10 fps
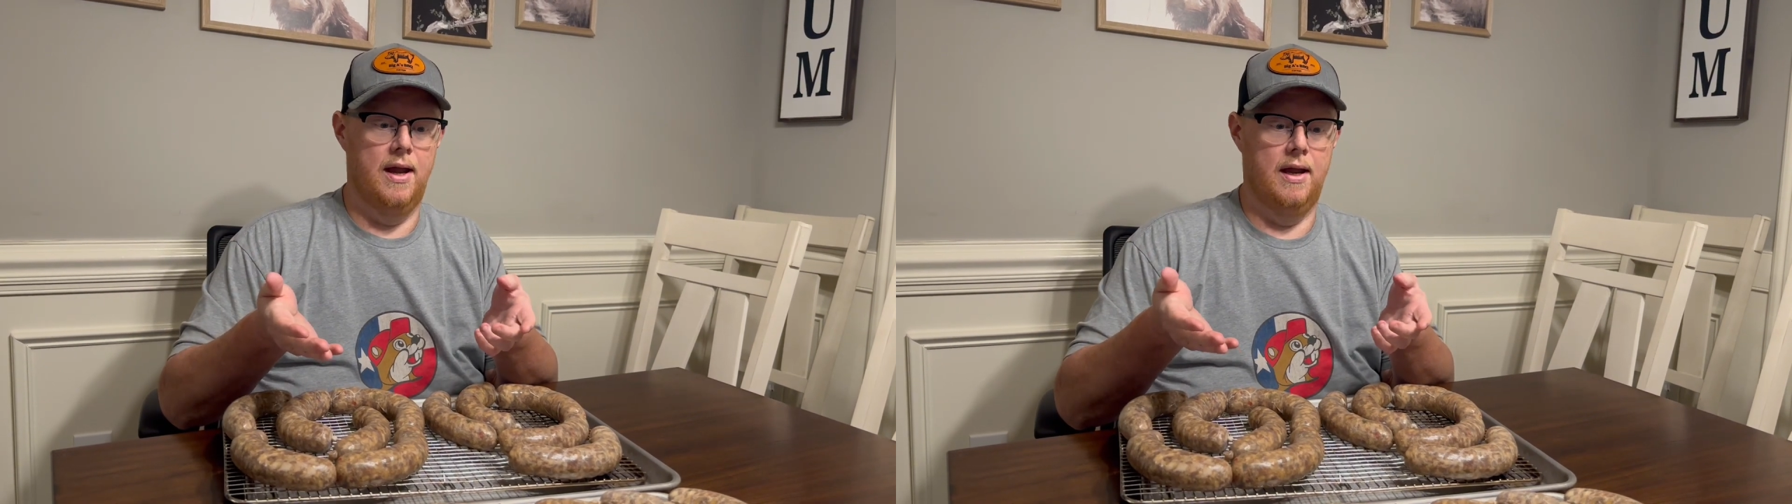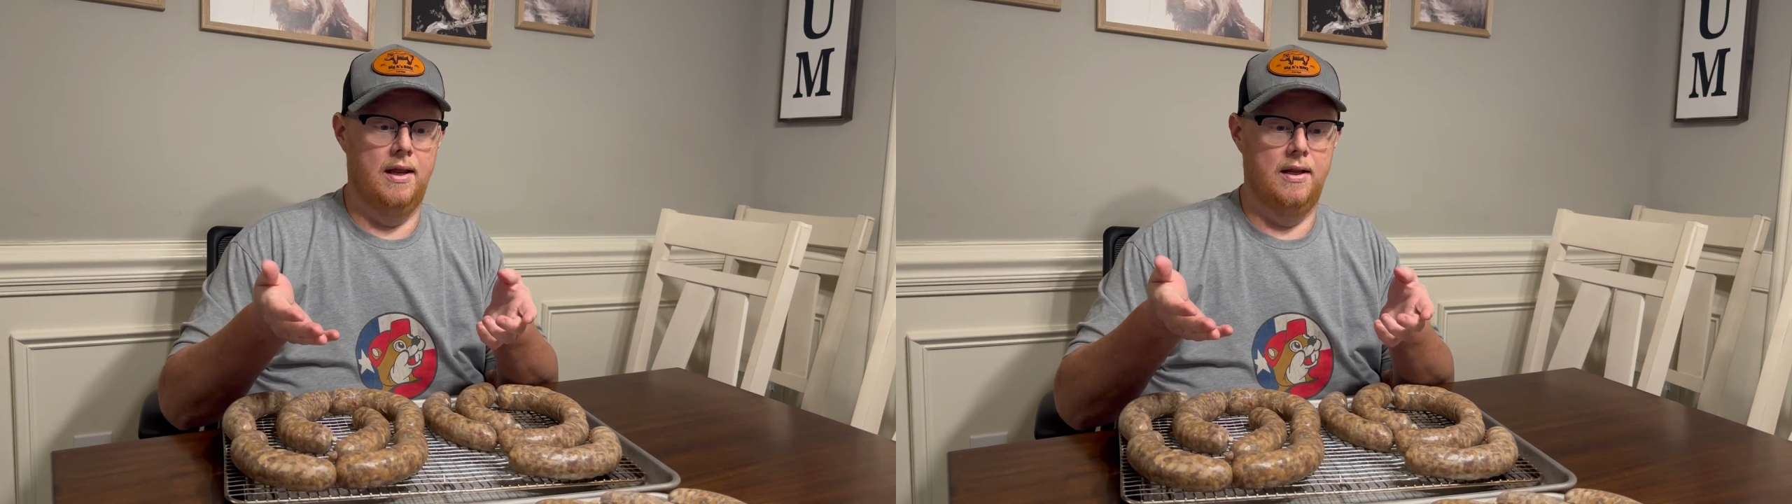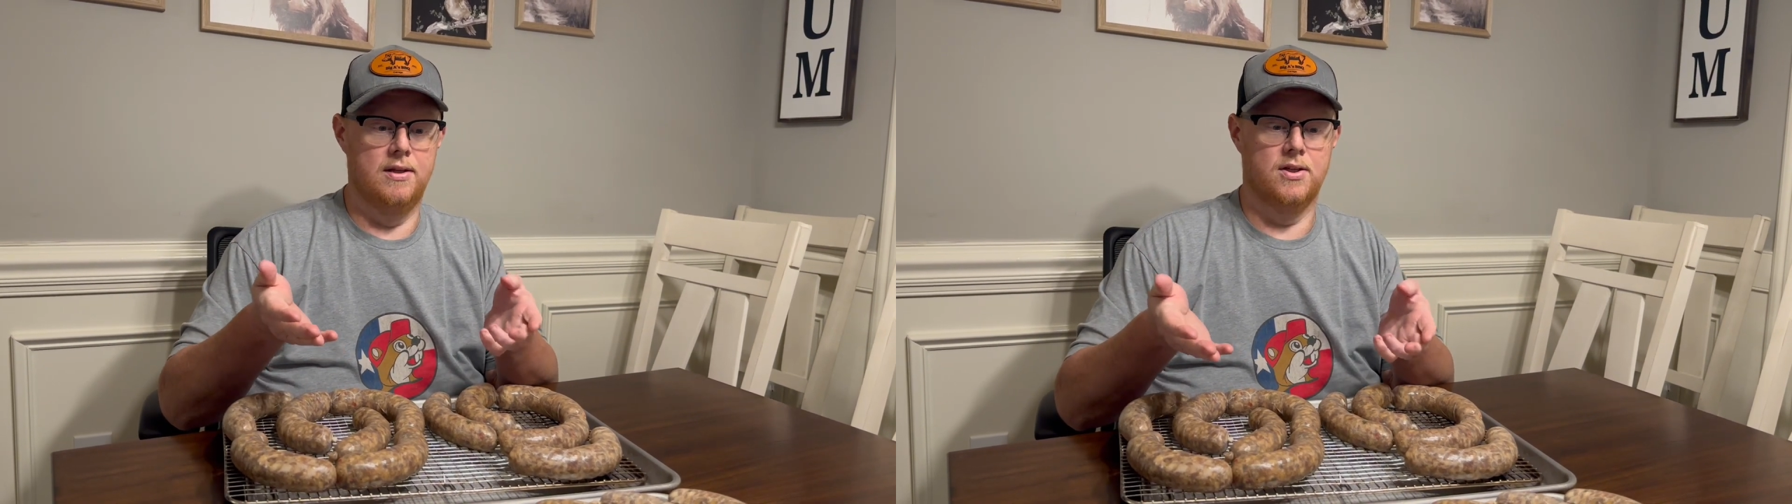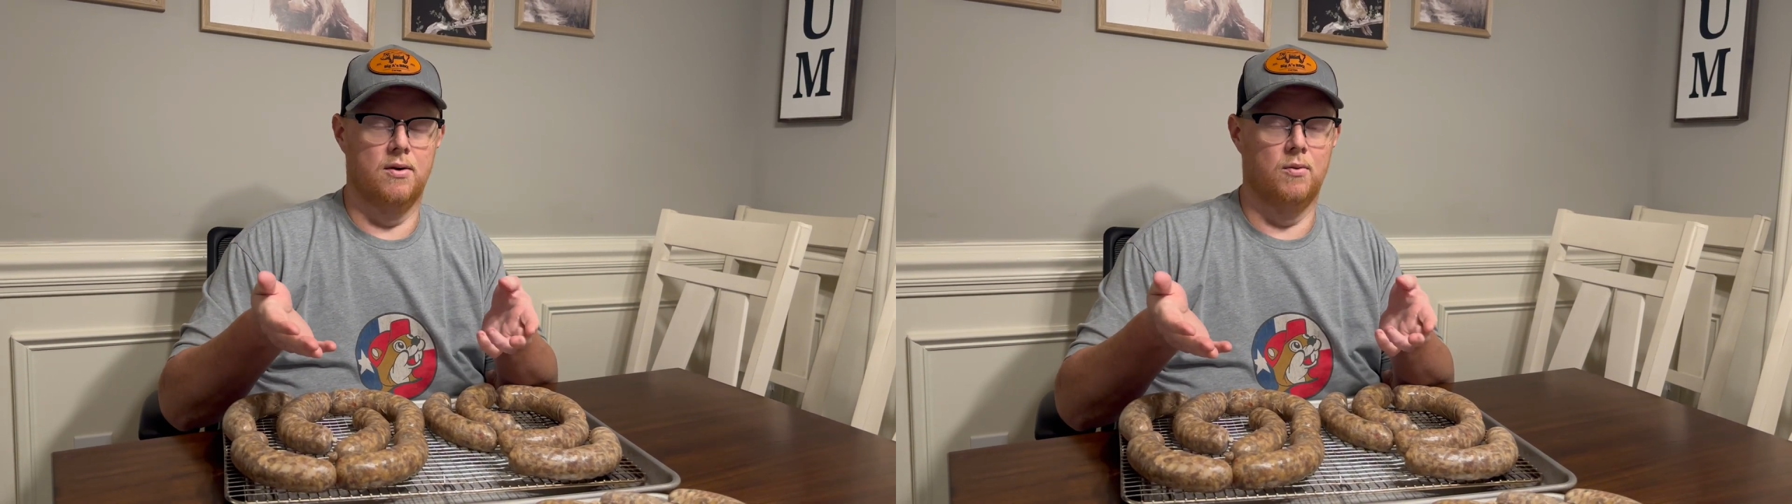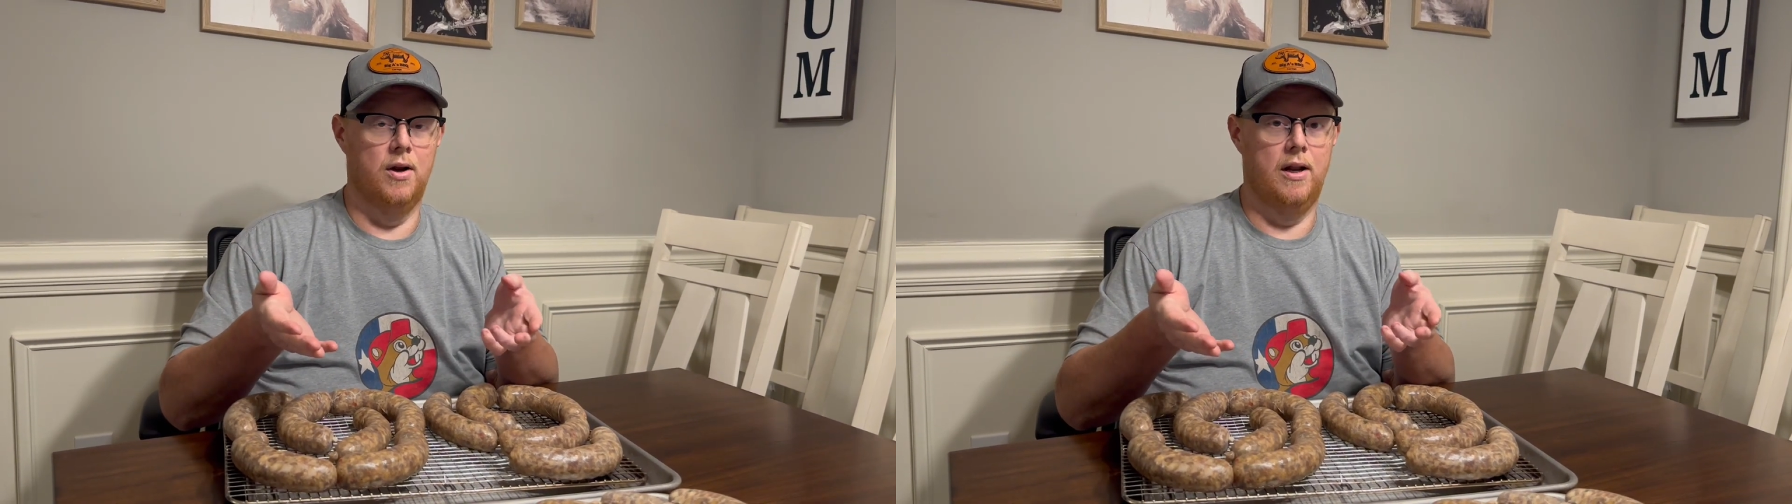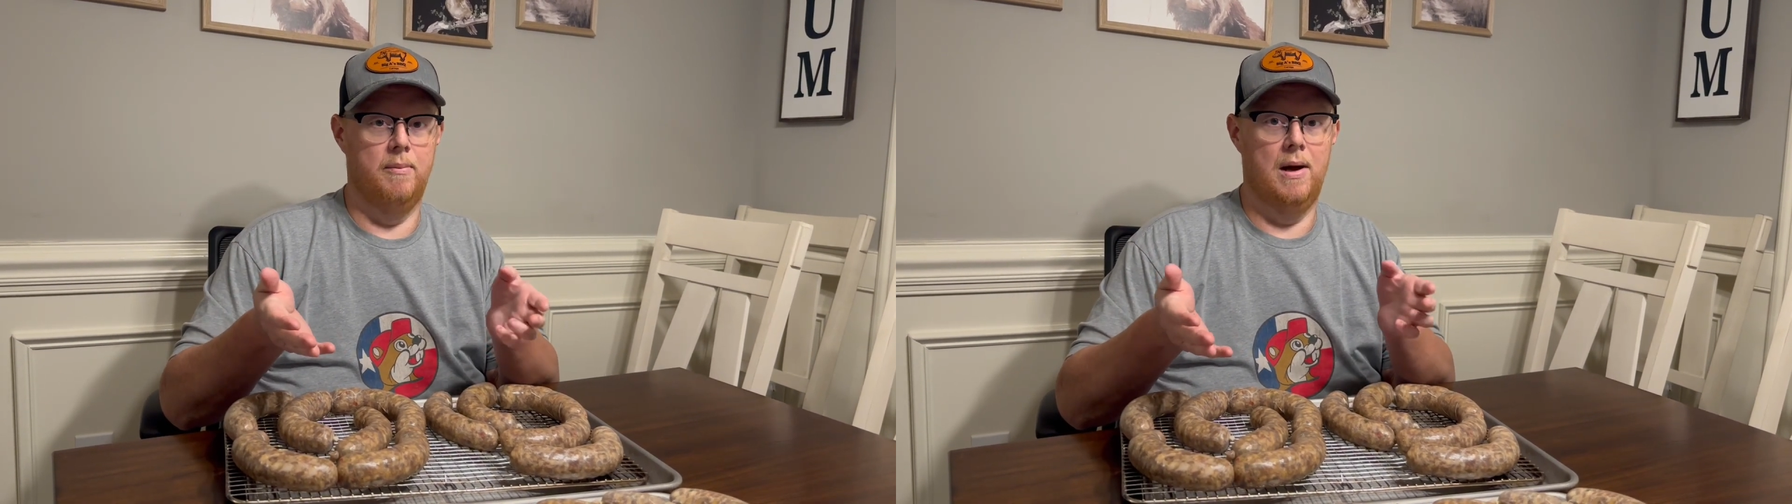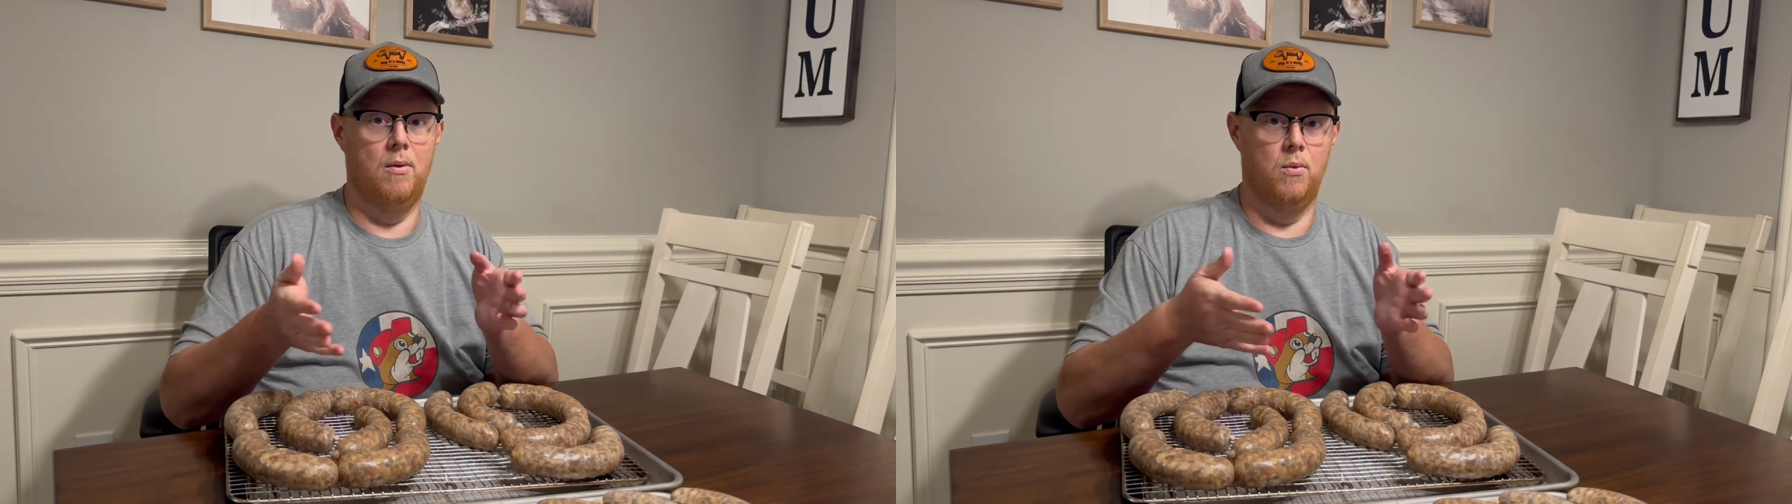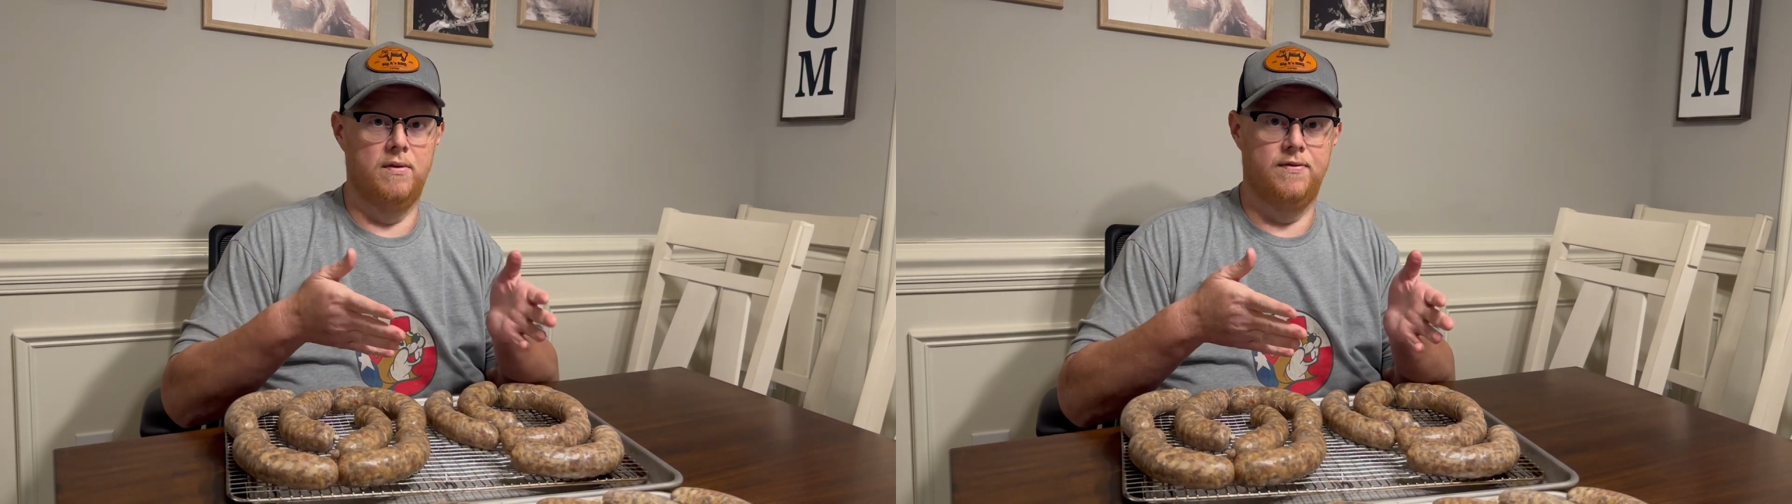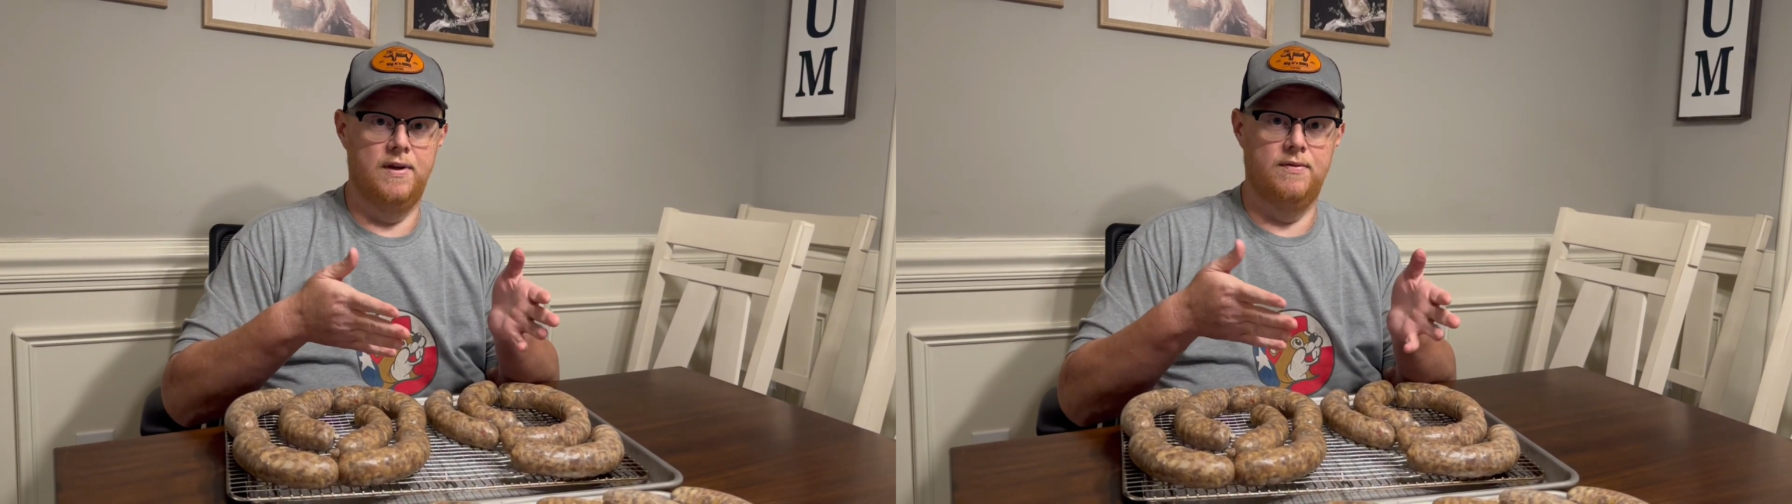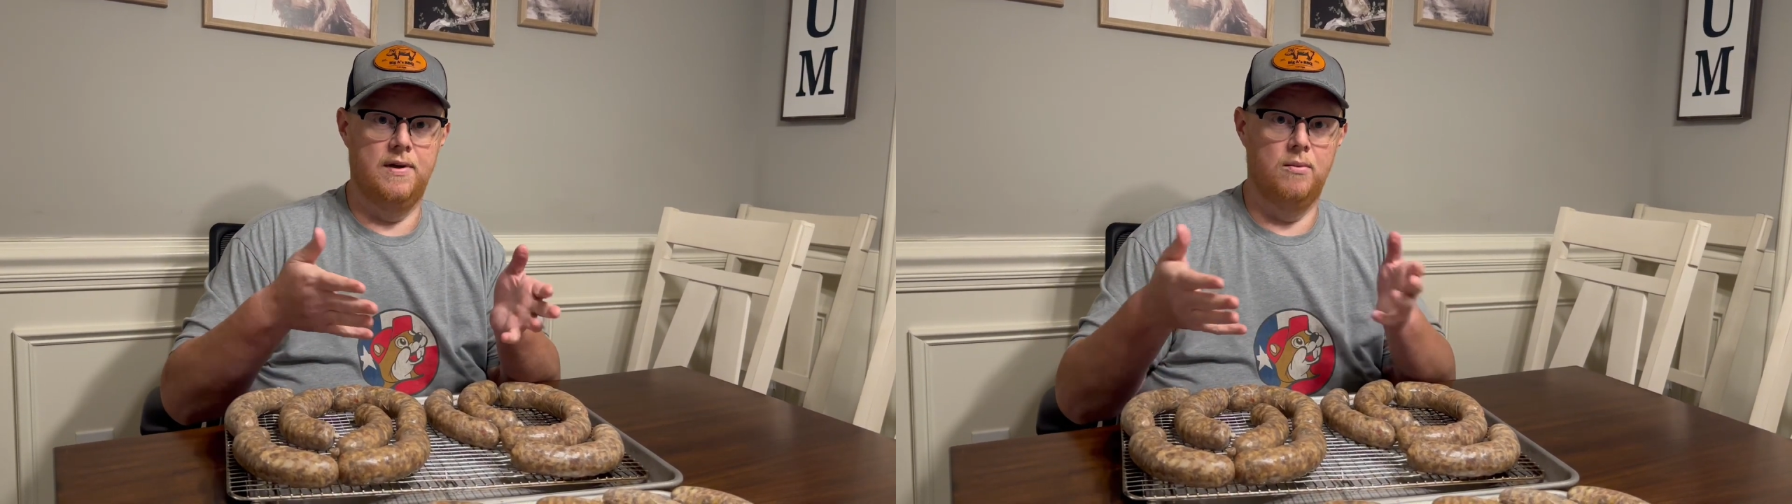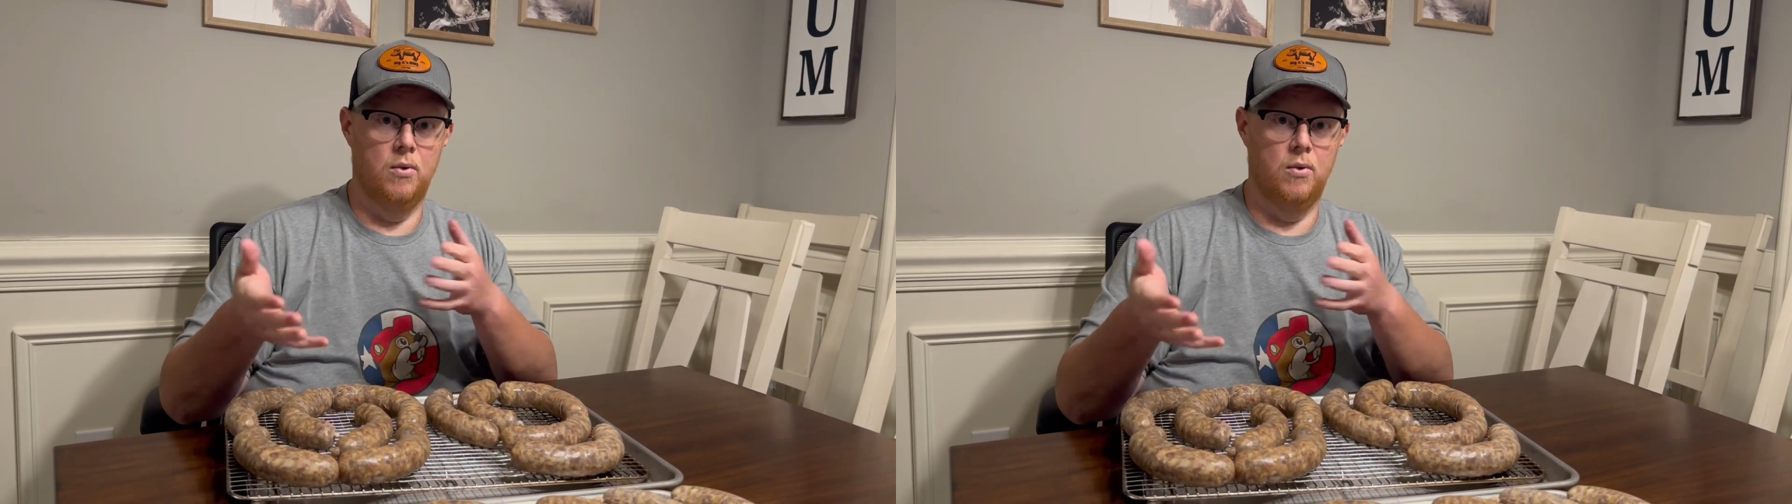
and it's gonna run at about 150,